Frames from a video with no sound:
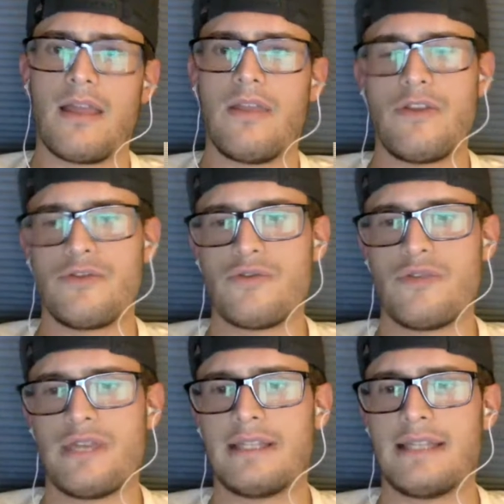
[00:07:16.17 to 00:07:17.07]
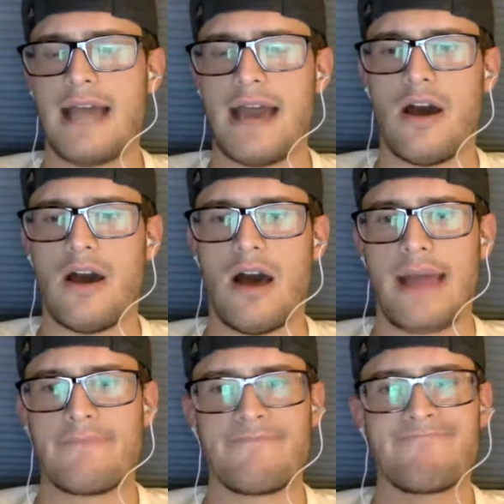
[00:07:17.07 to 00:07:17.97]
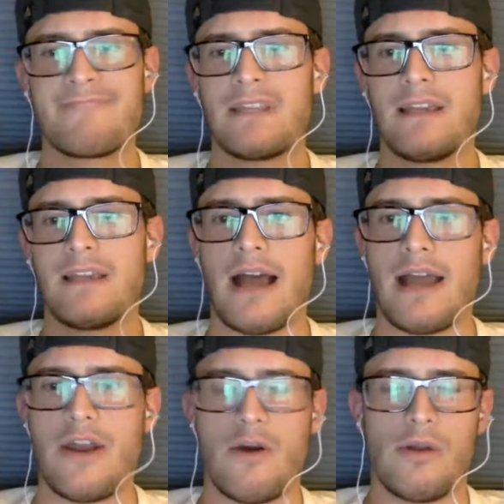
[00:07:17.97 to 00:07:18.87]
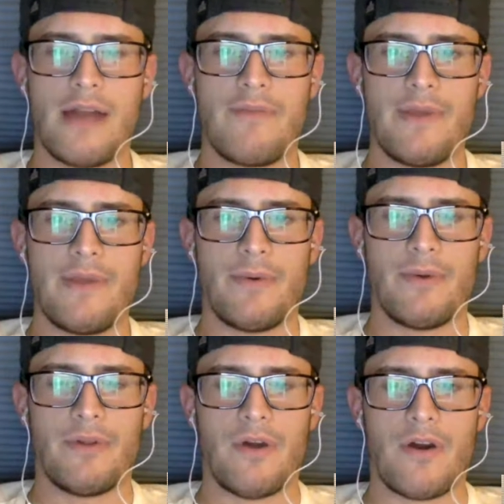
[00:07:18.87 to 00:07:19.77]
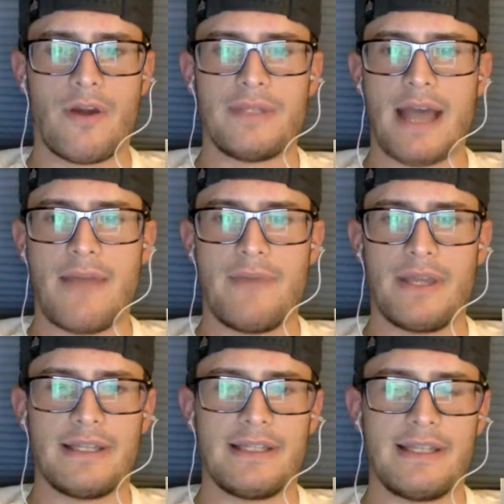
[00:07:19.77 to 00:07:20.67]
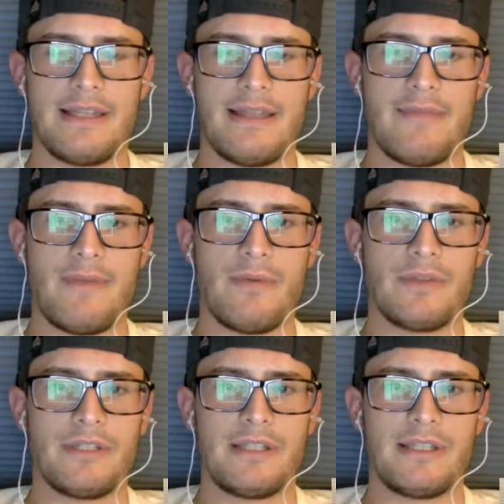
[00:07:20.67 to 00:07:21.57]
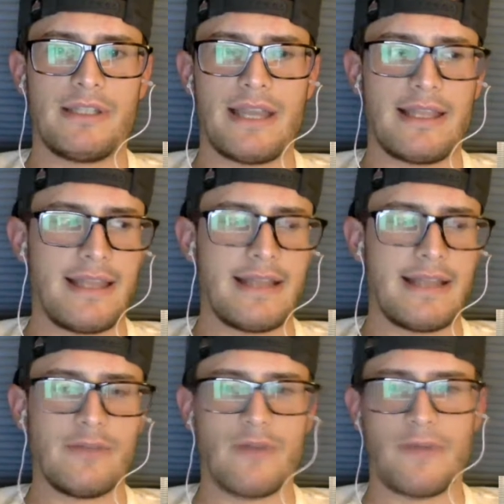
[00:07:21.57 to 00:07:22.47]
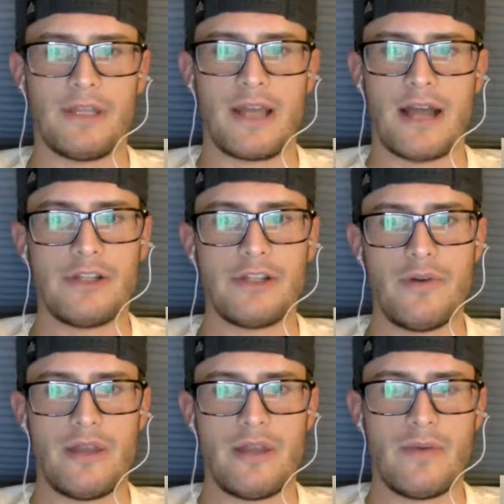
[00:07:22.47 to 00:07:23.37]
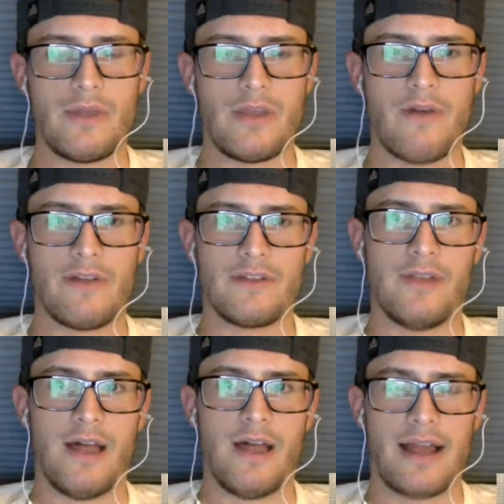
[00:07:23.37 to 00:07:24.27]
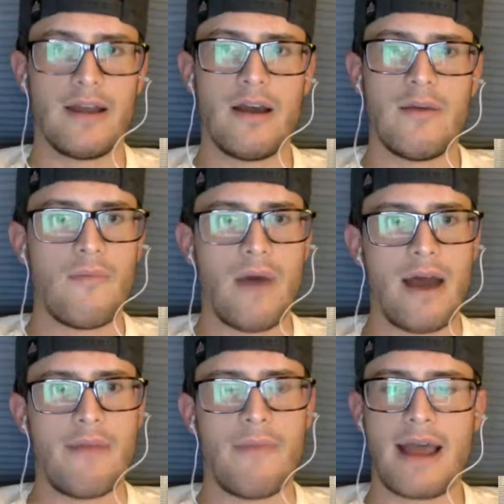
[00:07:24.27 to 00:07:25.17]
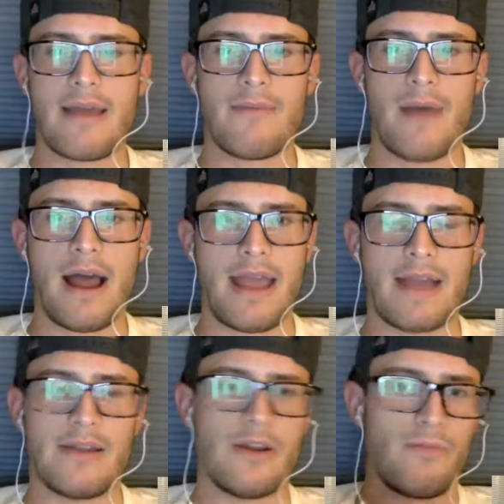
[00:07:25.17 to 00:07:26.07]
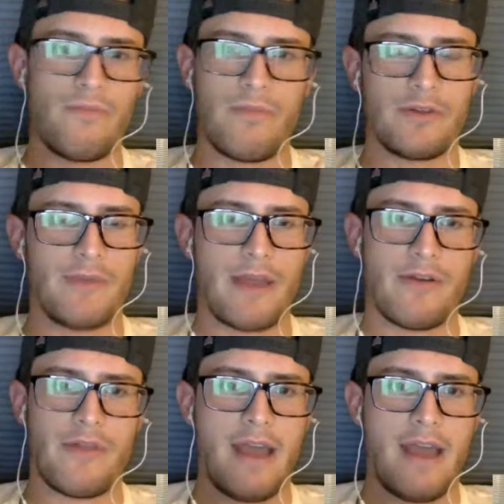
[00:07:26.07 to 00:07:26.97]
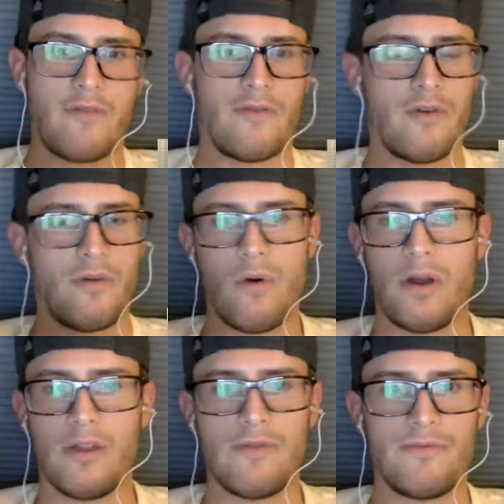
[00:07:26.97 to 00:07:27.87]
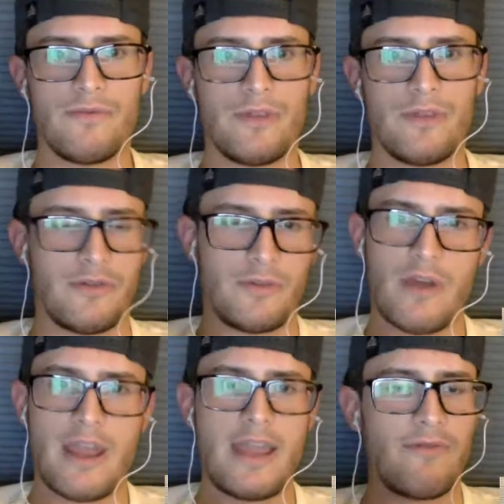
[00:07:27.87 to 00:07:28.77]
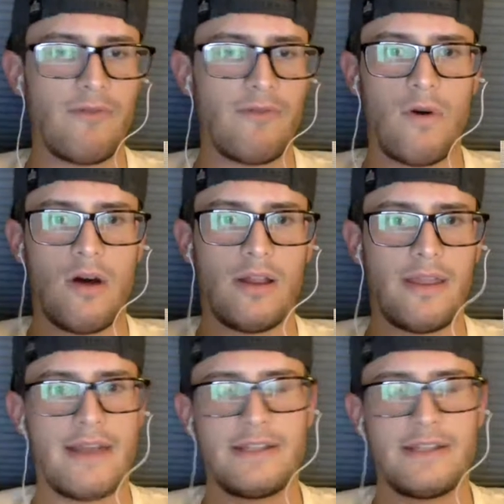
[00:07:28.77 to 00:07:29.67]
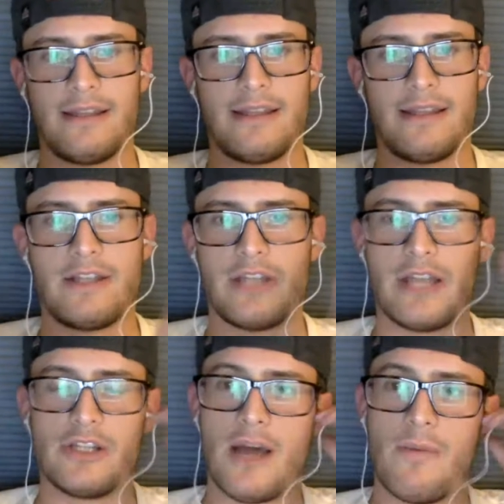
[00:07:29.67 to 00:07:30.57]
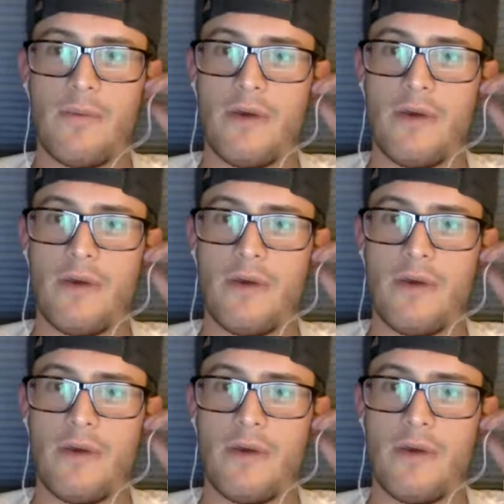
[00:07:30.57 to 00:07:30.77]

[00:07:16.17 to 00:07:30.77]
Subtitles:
truth is that I know a lot of people are upset because people think that they disrupted the continuity with the offensive line. But Piers Baker there for all of spring and fall, and then suddenly they change it up. Well,